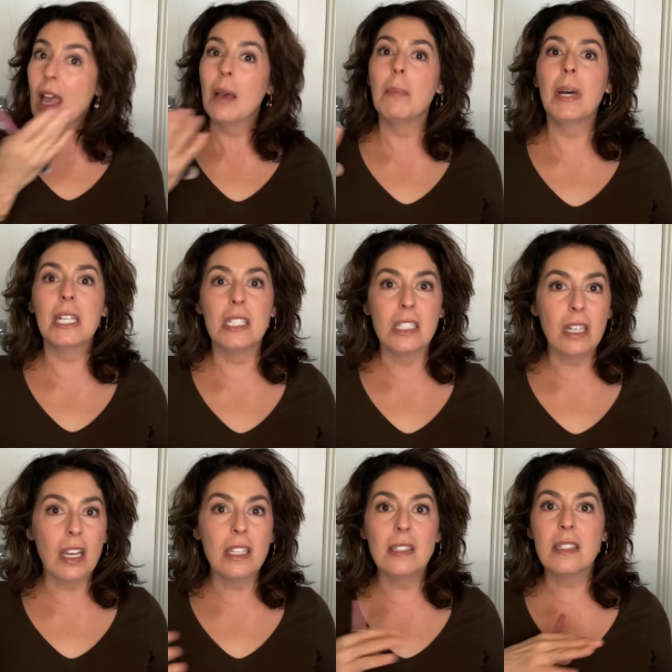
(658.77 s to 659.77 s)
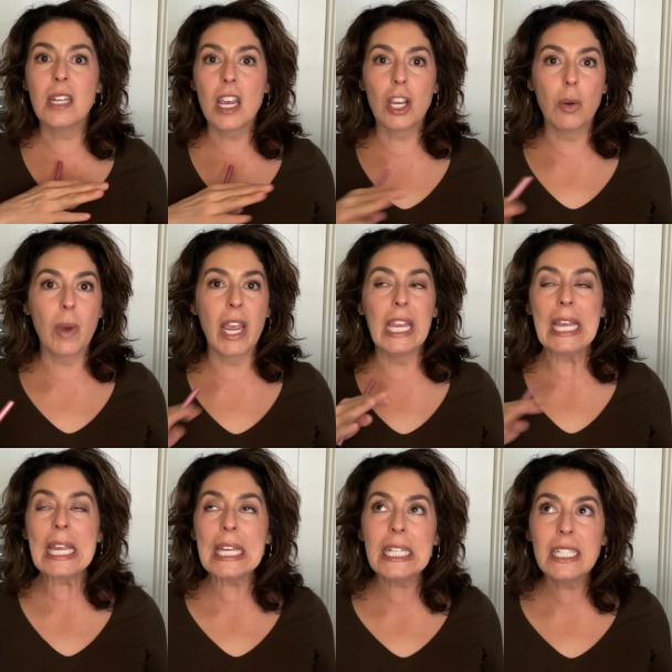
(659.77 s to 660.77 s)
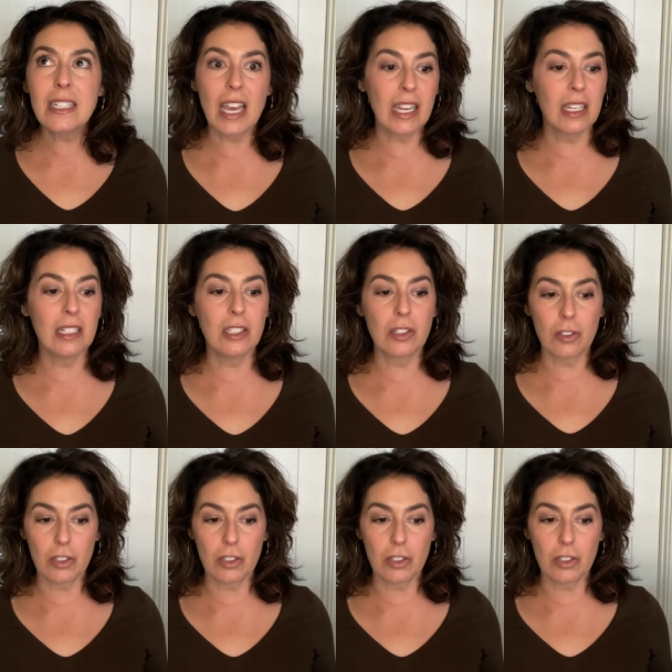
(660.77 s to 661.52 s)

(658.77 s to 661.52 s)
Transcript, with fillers: but it does take away any tackiness or